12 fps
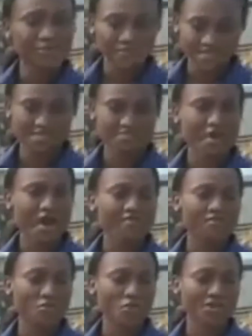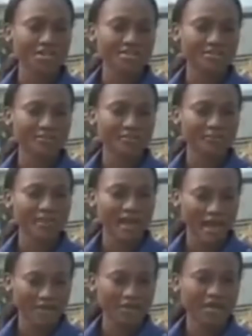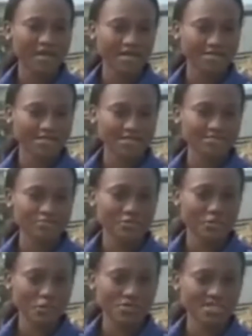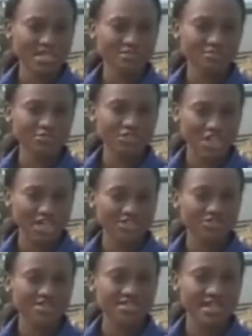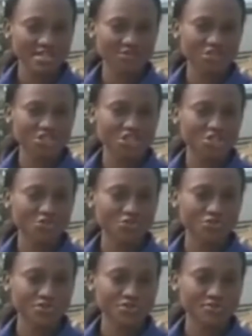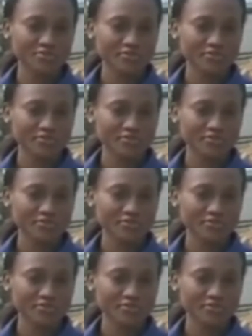the better for everyone. Ayola Kasim reporting for Channels Television News.